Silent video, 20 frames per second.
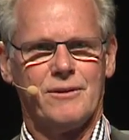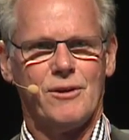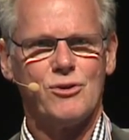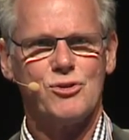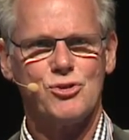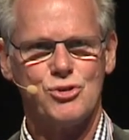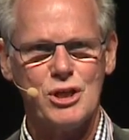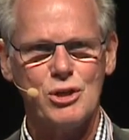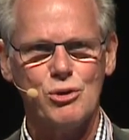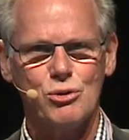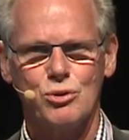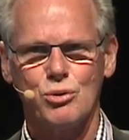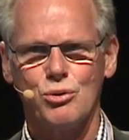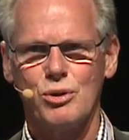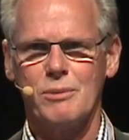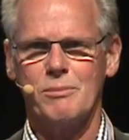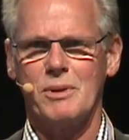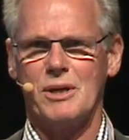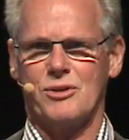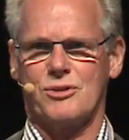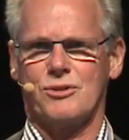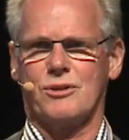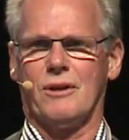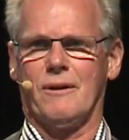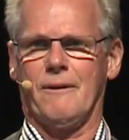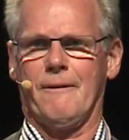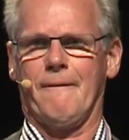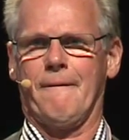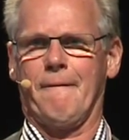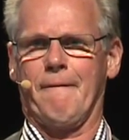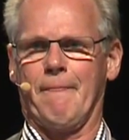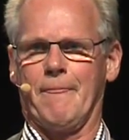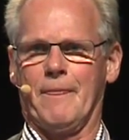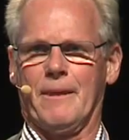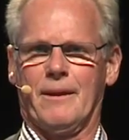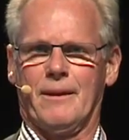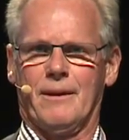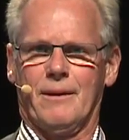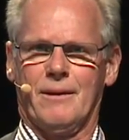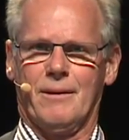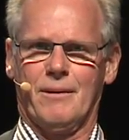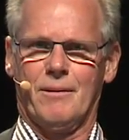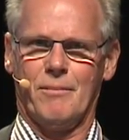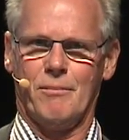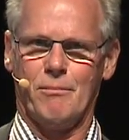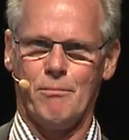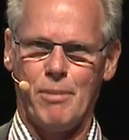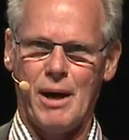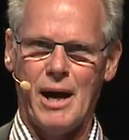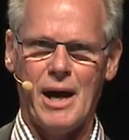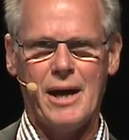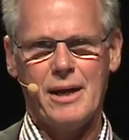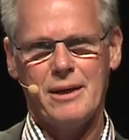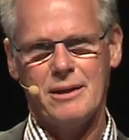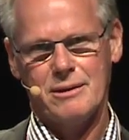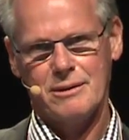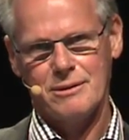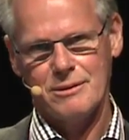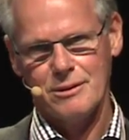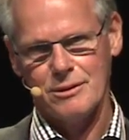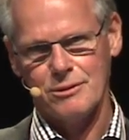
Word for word: a CO2 emission by